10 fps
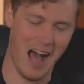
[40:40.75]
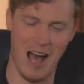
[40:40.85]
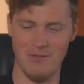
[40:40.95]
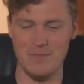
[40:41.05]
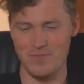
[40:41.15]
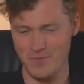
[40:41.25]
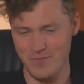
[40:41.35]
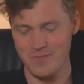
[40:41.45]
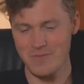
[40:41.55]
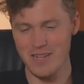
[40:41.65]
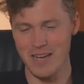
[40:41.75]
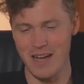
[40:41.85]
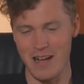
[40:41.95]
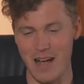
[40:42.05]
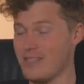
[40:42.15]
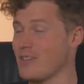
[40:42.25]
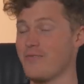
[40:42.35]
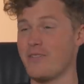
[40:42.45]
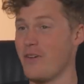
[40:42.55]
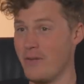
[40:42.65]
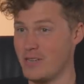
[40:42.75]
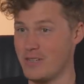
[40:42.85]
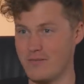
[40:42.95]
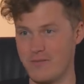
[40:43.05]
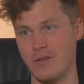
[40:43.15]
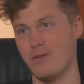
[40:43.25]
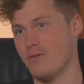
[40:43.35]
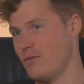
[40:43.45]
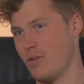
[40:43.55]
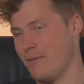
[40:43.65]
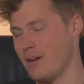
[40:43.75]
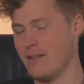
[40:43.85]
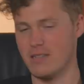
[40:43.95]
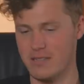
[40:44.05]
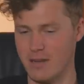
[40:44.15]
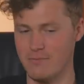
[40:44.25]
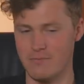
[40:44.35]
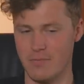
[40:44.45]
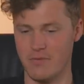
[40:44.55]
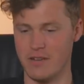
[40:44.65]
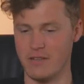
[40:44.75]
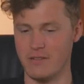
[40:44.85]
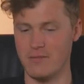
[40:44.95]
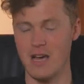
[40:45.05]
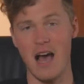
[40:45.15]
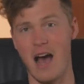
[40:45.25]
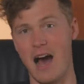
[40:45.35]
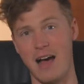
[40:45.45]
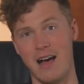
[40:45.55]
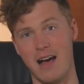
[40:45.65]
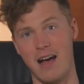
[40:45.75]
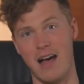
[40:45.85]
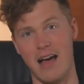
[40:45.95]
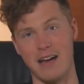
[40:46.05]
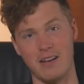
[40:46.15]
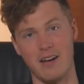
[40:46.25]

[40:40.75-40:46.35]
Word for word: um, uh, so thank you very much for, for that, mate. That's um, been really good. Uh, and